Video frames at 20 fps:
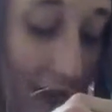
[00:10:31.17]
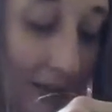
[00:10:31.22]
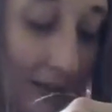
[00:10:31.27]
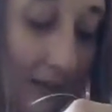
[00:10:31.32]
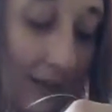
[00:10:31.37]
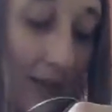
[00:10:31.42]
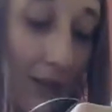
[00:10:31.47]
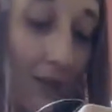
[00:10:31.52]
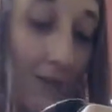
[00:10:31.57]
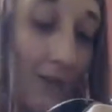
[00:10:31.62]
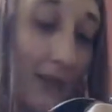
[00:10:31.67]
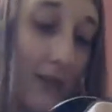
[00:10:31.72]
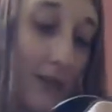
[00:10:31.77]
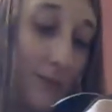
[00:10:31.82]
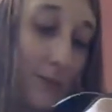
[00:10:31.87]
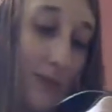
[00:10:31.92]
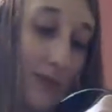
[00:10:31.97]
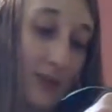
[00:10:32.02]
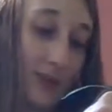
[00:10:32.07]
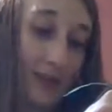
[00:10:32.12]
So I'm going
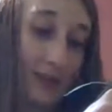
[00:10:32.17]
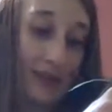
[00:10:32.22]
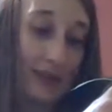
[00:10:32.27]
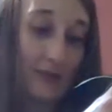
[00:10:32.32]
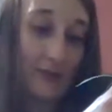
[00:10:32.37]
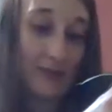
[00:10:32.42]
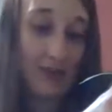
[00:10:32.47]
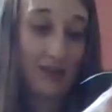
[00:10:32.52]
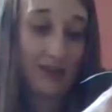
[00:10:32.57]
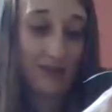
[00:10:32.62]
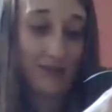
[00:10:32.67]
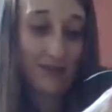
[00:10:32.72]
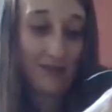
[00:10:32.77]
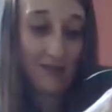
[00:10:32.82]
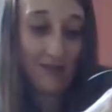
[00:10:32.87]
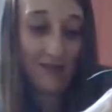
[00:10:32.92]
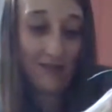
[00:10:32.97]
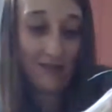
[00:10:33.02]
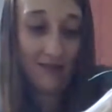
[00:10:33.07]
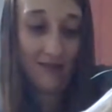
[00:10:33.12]
to put this one
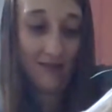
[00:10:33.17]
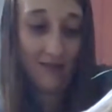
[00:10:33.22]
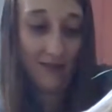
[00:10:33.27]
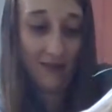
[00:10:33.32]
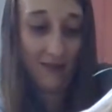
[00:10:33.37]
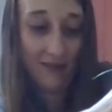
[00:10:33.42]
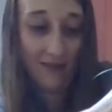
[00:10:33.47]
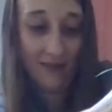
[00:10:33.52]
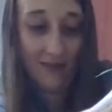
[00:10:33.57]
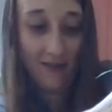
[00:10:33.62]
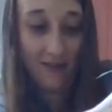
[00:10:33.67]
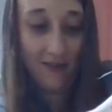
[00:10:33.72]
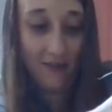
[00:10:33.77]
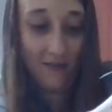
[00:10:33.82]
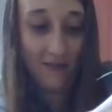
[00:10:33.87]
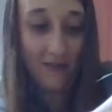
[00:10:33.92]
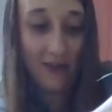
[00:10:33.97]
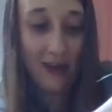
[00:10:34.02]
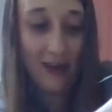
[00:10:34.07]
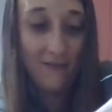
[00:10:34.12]

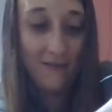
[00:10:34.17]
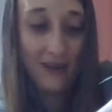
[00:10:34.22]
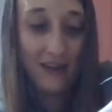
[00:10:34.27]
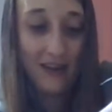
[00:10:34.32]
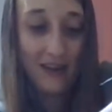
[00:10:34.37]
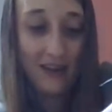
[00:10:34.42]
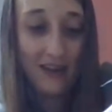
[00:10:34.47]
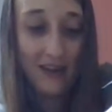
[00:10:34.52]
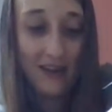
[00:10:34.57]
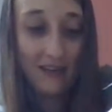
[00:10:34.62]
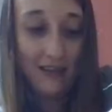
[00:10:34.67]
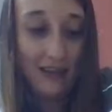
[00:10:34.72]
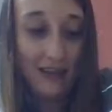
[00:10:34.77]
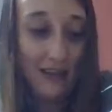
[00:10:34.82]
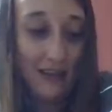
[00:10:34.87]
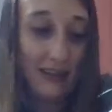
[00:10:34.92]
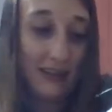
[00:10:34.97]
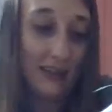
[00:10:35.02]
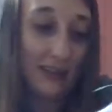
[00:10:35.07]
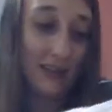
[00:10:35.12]
right behind
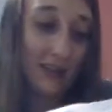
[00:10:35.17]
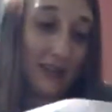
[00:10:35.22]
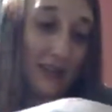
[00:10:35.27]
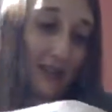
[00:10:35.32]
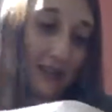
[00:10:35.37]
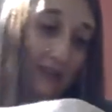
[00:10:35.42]
this.